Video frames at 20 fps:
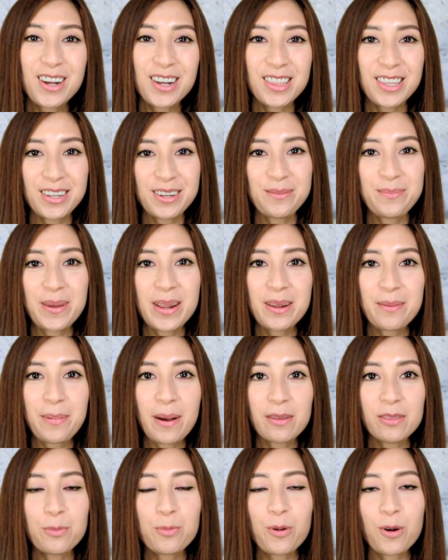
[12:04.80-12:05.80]
a little bit
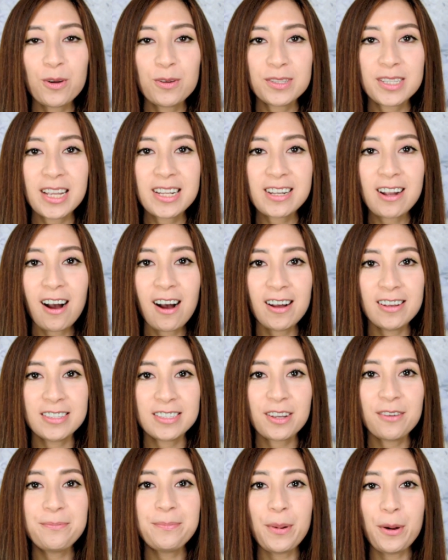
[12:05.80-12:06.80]
about the pros and cons
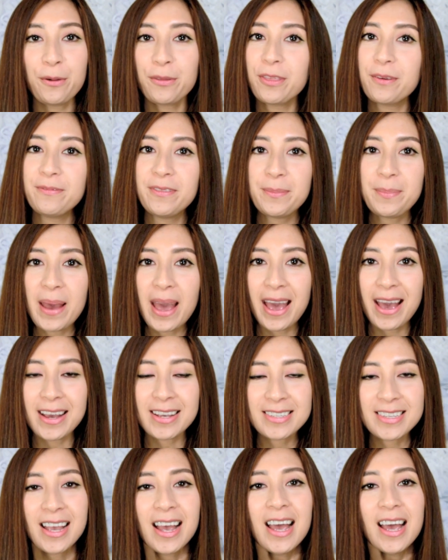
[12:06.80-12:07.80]
of both of the
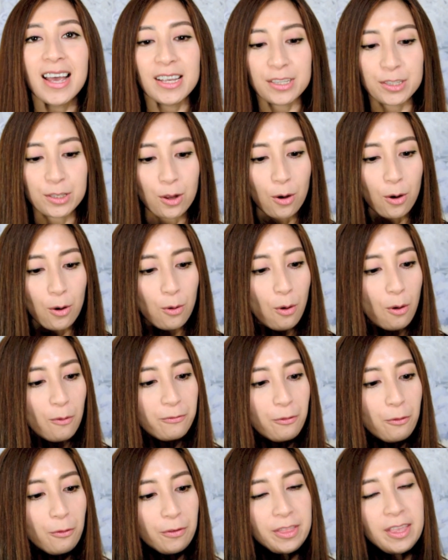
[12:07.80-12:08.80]
bags. So
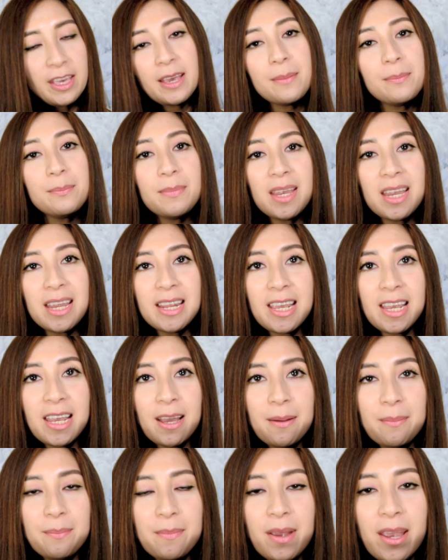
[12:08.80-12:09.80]
for the
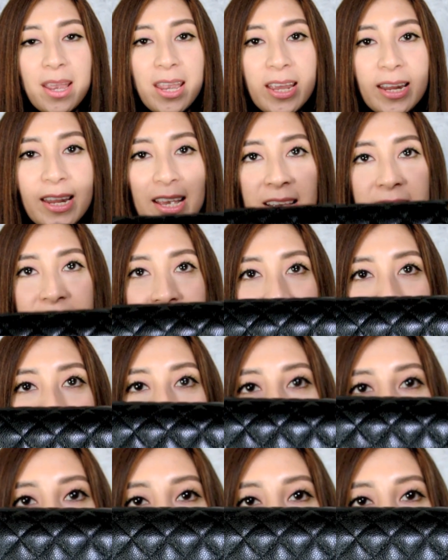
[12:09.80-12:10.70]
medium, it is a